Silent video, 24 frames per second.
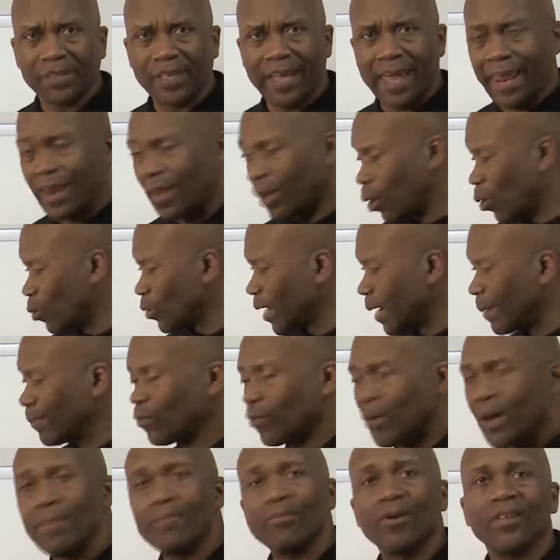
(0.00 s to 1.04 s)
and along came
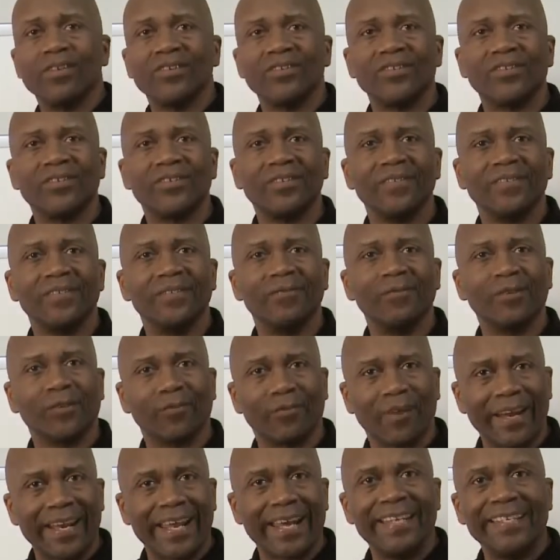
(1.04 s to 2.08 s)
the Wright brothers with the
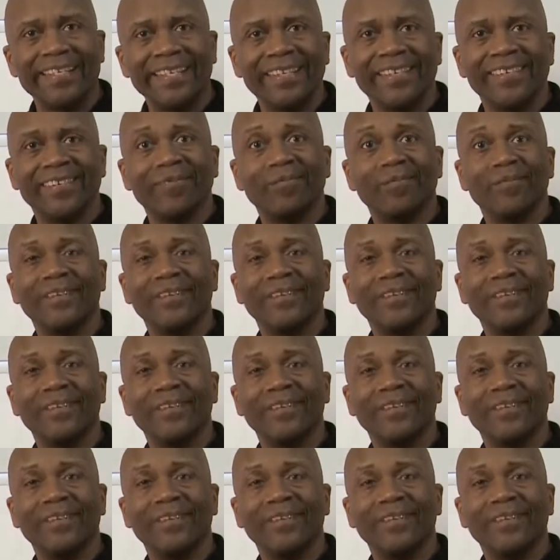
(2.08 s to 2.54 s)
right idea